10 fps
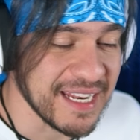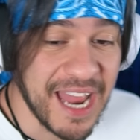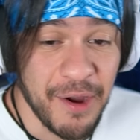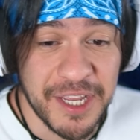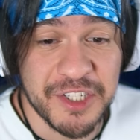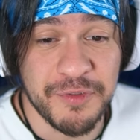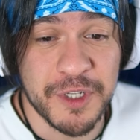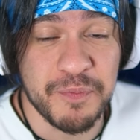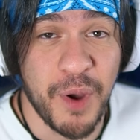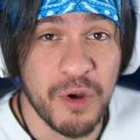Now, each of
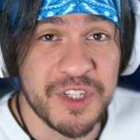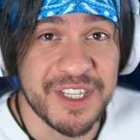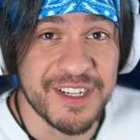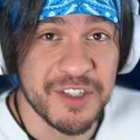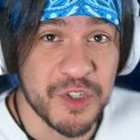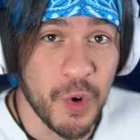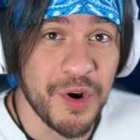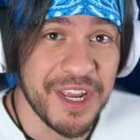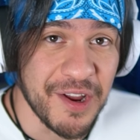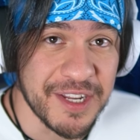us posted a
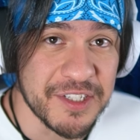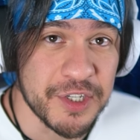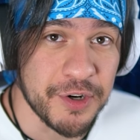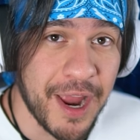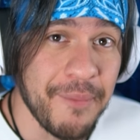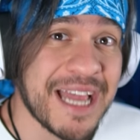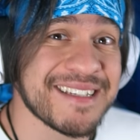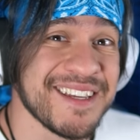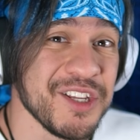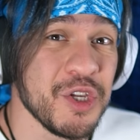story on Instagram
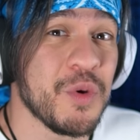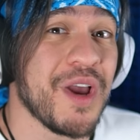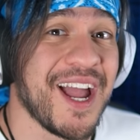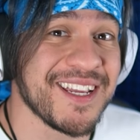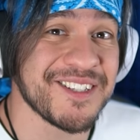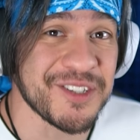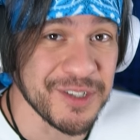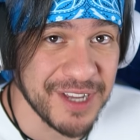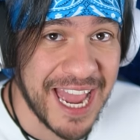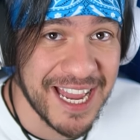asking you guys
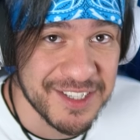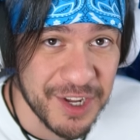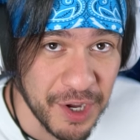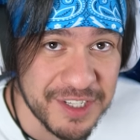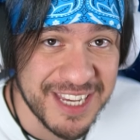to ask us